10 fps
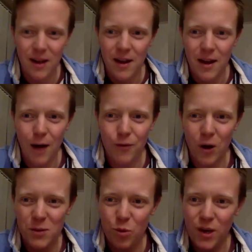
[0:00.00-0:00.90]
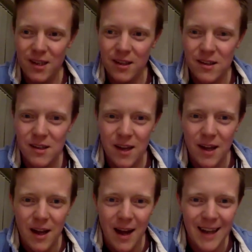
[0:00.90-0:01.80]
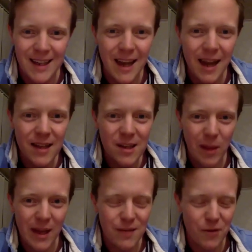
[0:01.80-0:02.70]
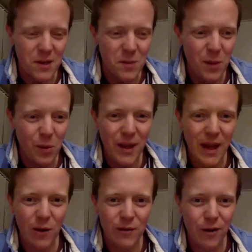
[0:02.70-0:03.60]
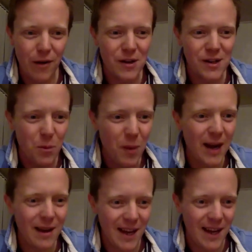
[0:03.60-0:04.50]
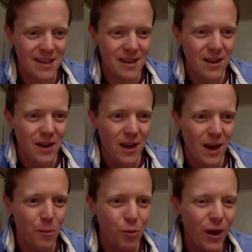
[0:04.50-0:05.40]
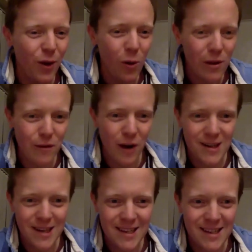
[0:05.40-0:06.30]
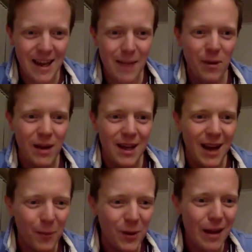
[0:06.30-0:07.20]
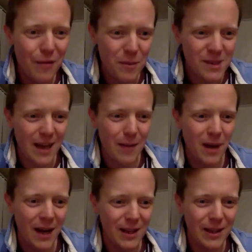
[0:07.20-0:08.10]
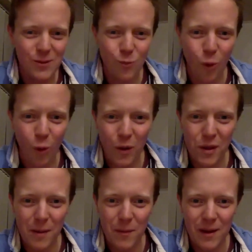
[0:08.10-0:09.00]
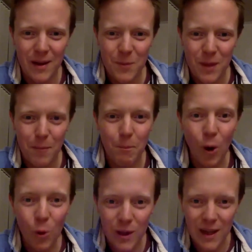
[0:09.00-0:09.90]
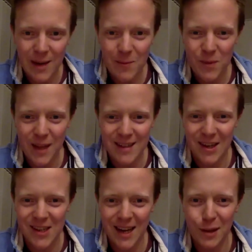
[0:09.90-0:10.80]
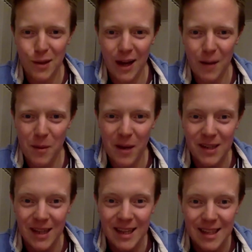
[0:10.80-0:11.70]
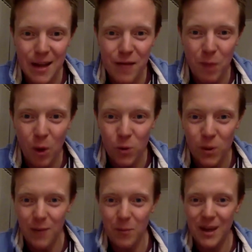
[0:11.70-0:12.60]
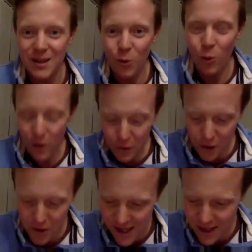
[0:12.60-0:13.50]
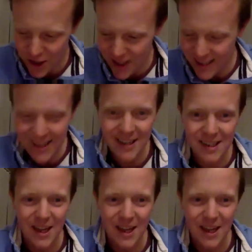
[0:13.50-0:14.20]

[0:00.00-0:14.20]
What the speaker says: of God's presence and gains a place for his people now and forever. So pack light and bring all of our sins to him and give them to him, and then let's walk with him boldly. That's our second thing, up the mountain. Let's live boldly, because all authority, Jesus said,